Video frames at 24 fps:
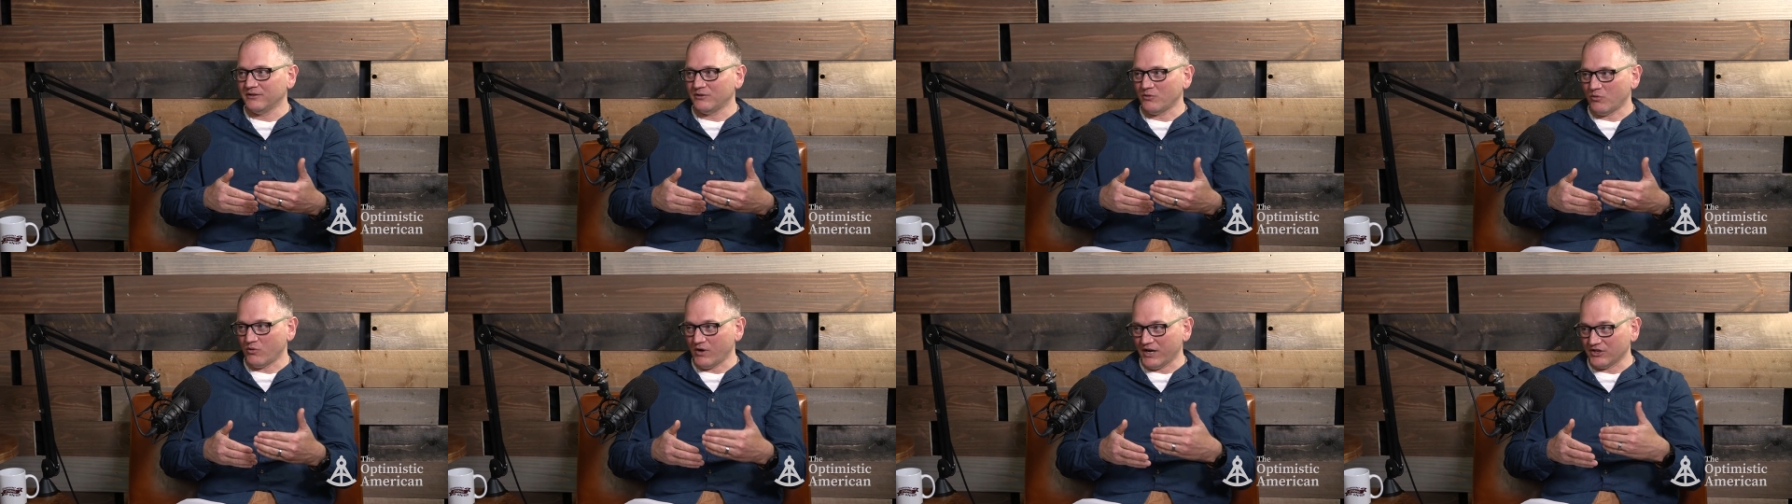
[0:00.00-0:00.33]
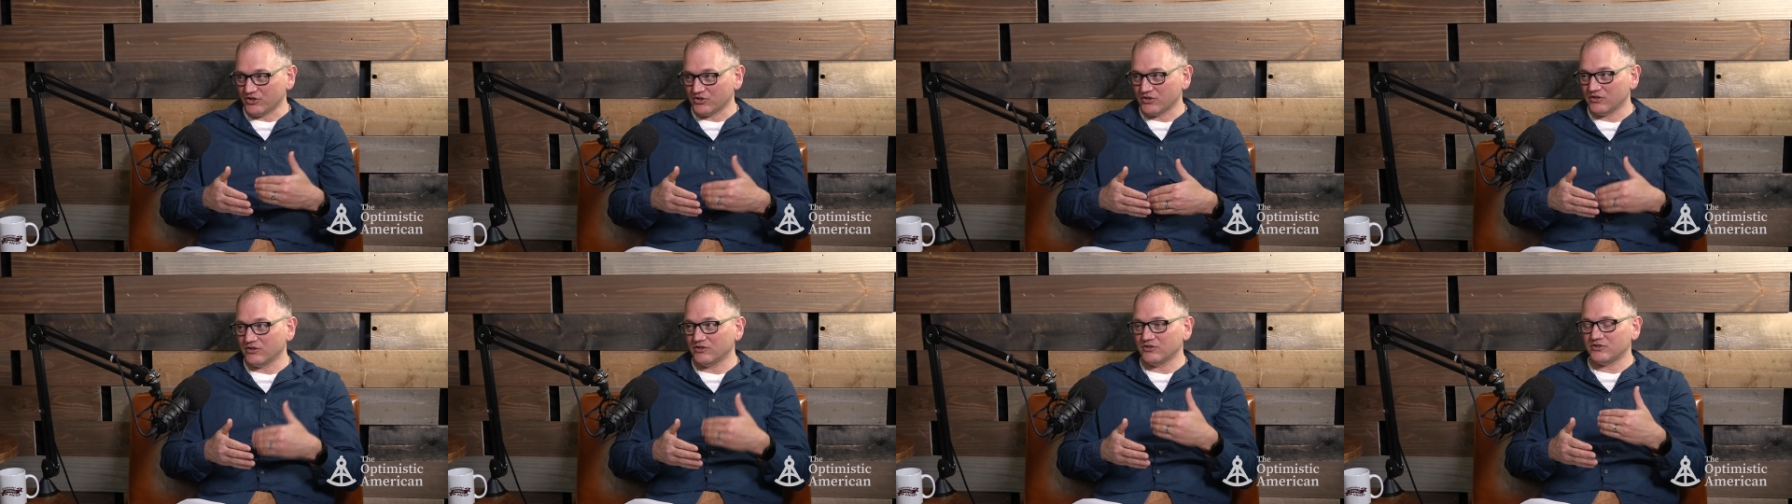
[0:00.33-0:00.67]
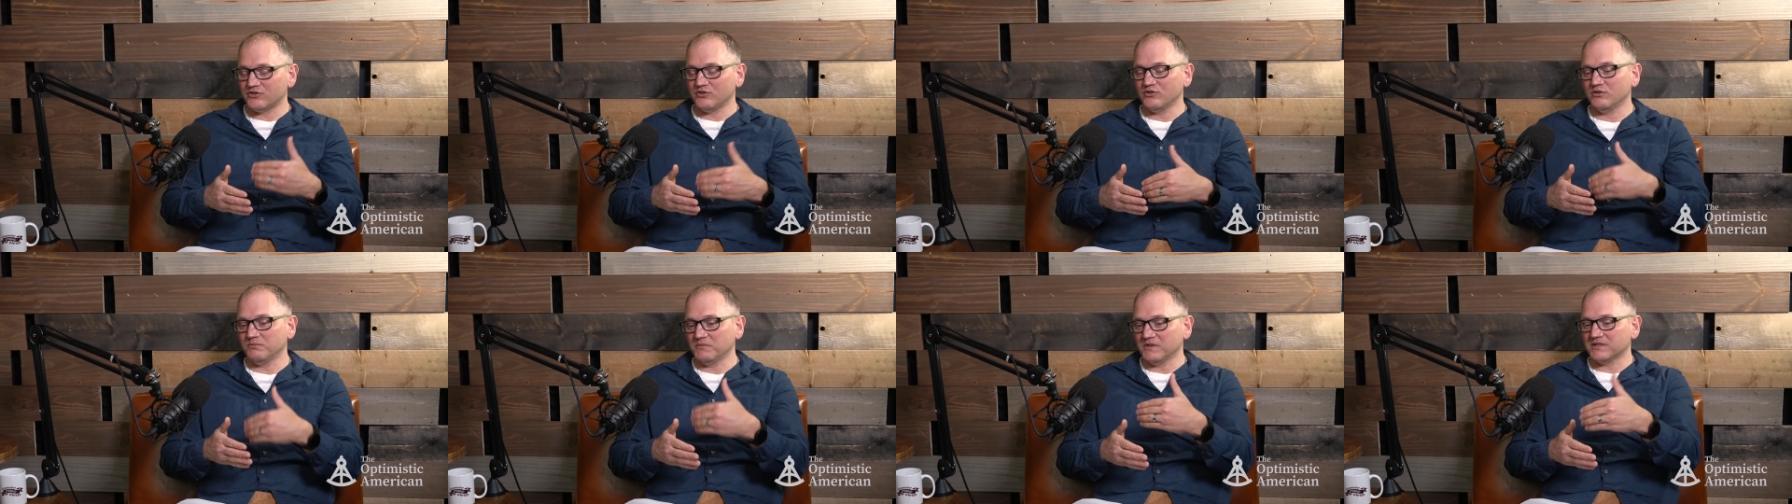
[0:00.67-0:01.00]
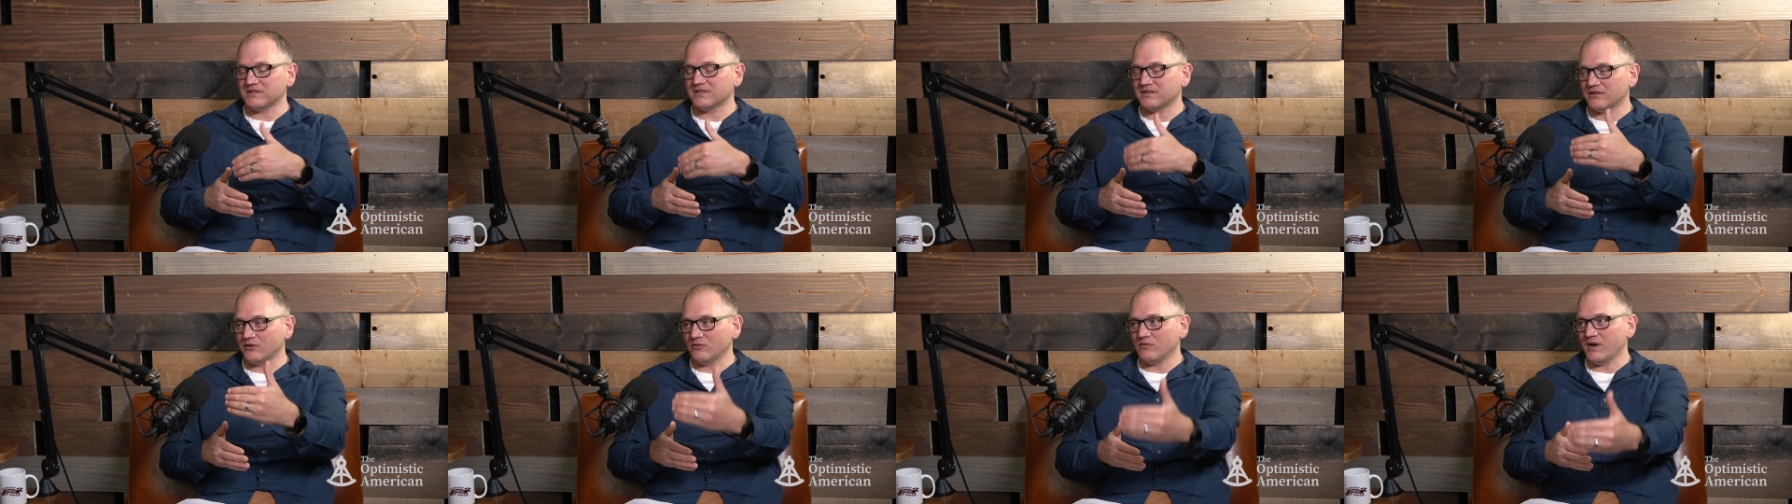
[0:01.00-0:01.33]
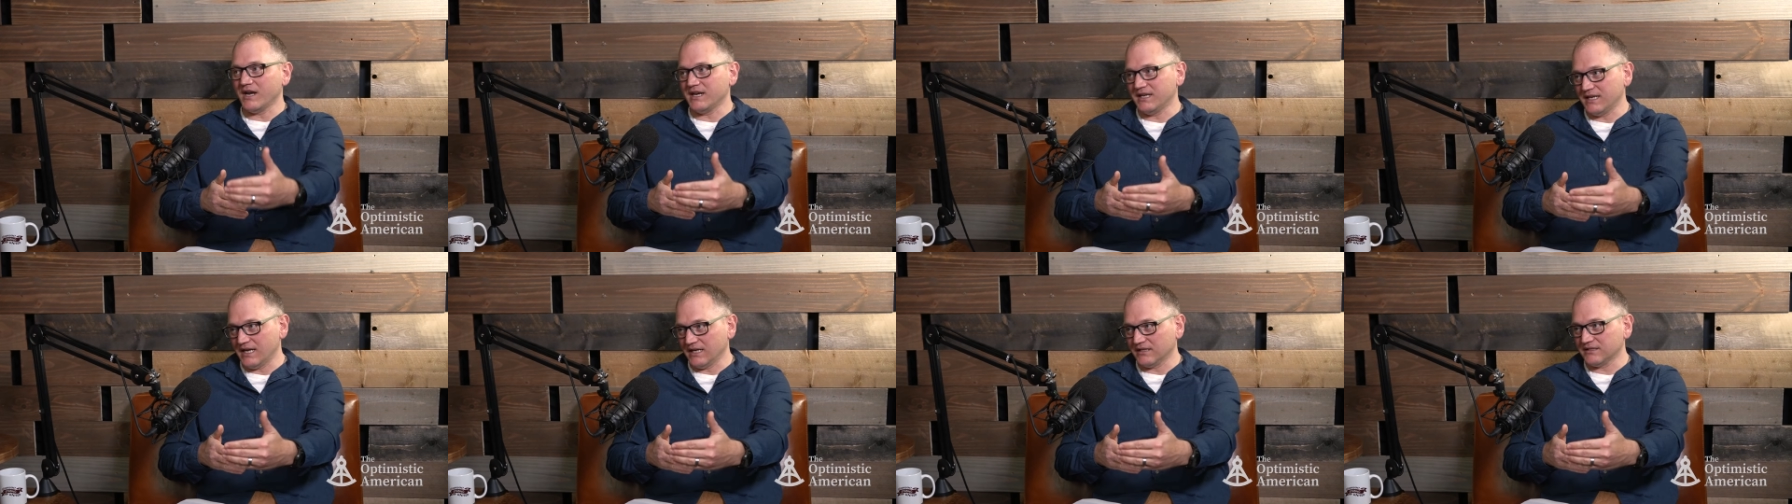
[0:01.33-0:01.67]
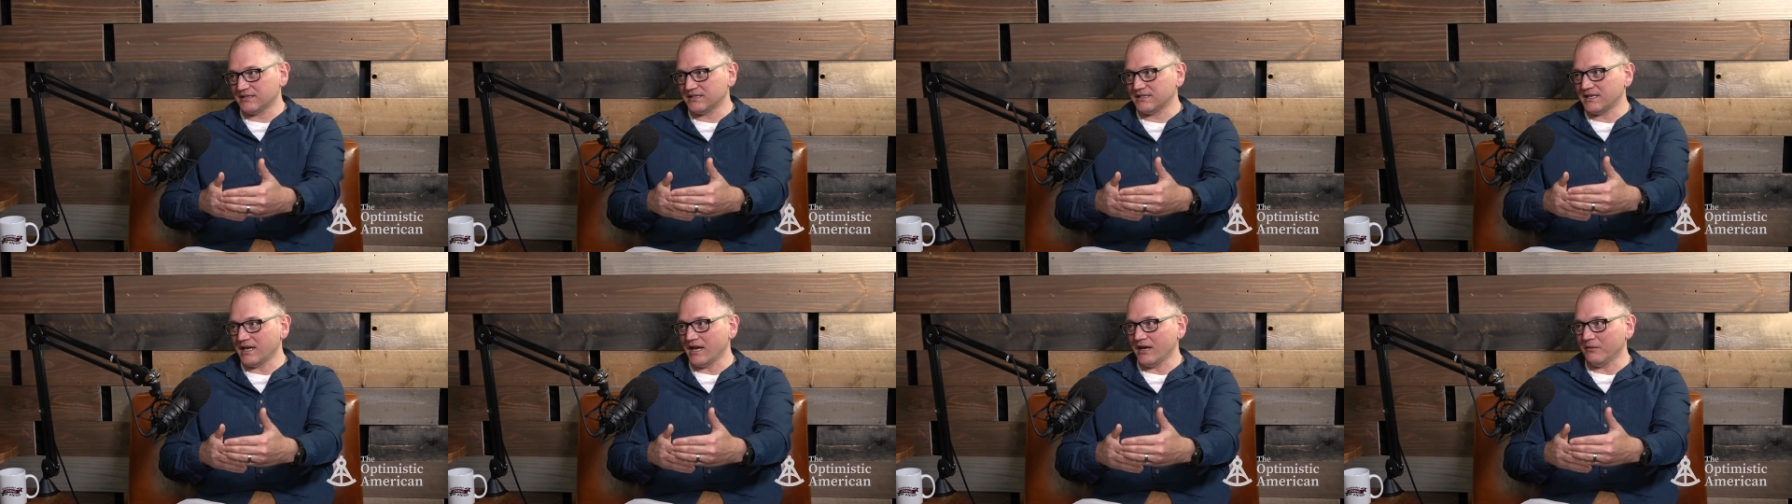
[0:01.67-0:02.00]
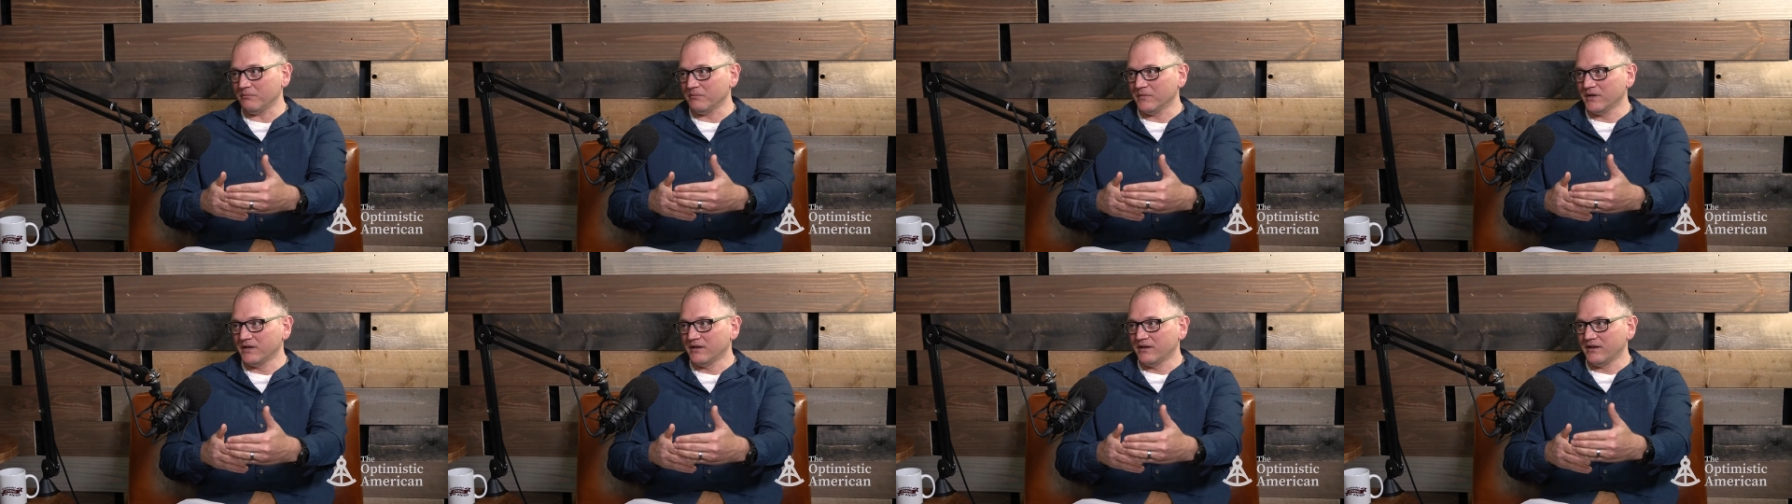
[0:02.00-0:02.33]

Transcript: or i shouldn't assume this is the right next step